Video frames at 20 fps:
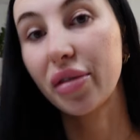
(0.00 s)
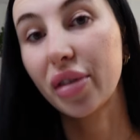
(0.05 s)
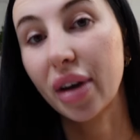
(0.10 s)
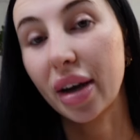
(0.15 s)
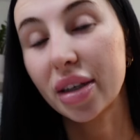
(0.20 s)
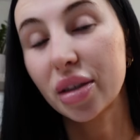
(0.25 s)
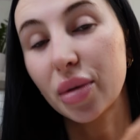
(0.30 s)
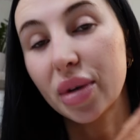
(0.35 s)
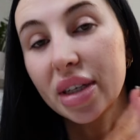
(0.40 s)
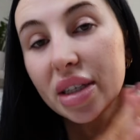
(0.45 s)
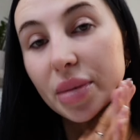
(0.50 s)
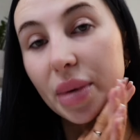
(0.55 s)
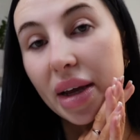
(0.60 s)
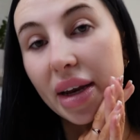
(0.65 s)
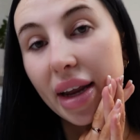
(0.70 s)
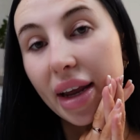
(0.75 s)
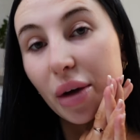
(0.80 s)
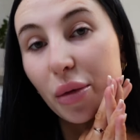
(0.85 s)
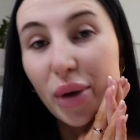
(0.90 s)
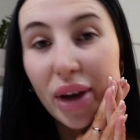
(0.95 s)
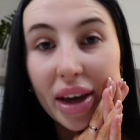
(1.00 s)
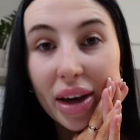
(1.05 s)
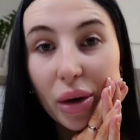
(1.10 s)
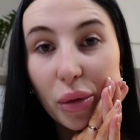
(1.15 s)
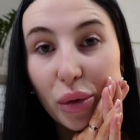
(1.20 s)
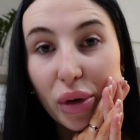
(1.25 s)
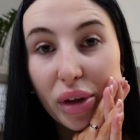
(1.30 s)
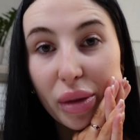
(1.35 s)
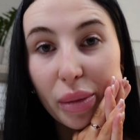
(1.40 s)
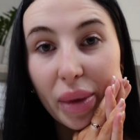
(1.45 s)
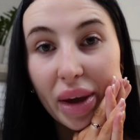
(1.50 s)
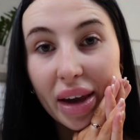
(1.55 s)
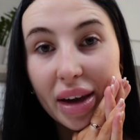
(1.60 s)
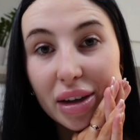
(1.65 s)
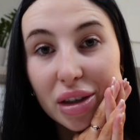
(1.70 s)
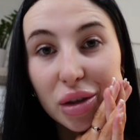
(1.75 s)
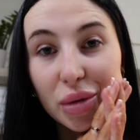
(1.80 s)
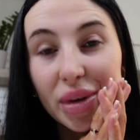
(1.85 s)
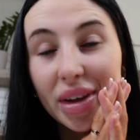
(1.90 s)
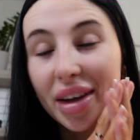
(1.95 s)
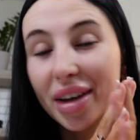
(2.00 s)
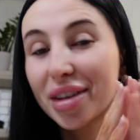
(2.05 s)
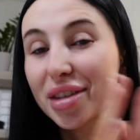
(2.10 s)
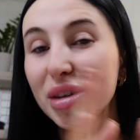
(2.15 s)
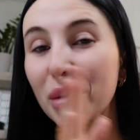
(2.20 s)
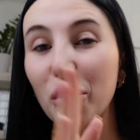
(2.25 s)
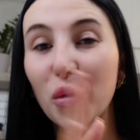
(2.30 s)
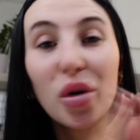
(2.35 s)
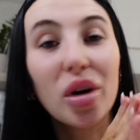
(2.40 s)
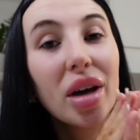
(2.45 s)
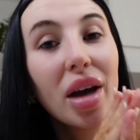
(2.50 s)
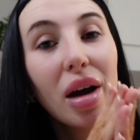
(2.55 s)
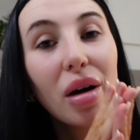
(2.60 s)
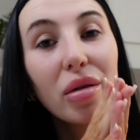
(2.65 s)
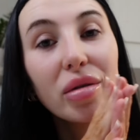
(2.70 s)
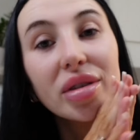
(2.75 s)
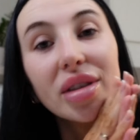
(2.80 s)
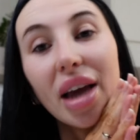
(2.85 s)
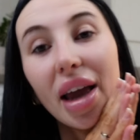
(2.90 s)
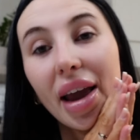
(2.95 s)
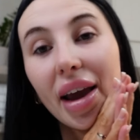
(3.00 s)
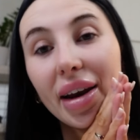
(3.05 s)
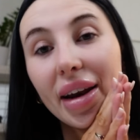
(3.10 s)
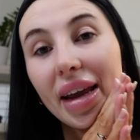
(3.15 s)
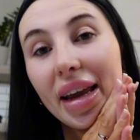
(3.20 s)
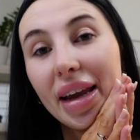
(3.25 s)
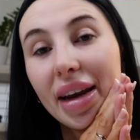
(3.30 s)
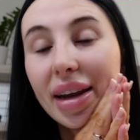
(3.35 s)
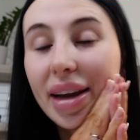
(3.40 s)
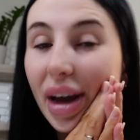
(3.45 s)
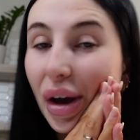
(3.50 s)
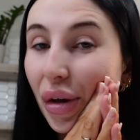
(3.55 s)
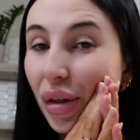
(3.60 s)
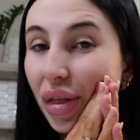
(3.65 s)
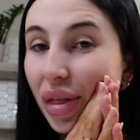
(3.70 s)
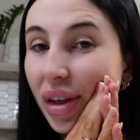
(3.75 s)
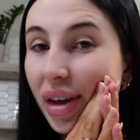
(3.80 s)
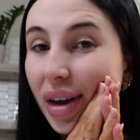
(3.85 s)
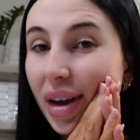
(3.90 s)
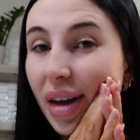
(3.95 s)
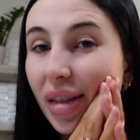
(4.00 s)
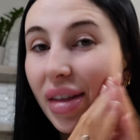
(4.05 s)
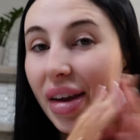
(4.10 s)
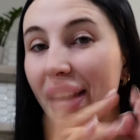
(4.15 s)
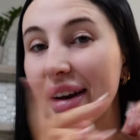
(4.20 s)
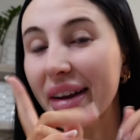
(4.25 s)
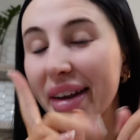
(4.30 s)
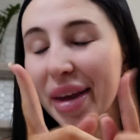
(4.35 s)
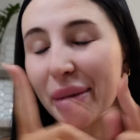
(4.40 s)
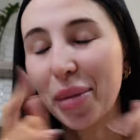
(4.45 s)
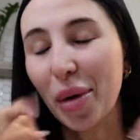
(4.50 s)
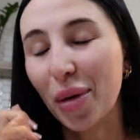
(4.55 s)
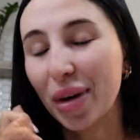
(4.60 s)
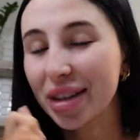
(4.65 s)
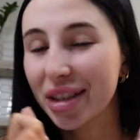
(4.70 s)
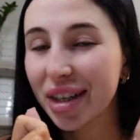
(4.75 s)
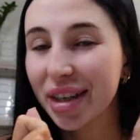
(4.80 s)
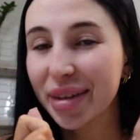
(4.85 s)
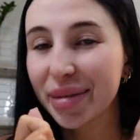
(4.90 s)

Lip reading: you guys want to spend a week with me doing some workouts and eating healthy, then keep on watching.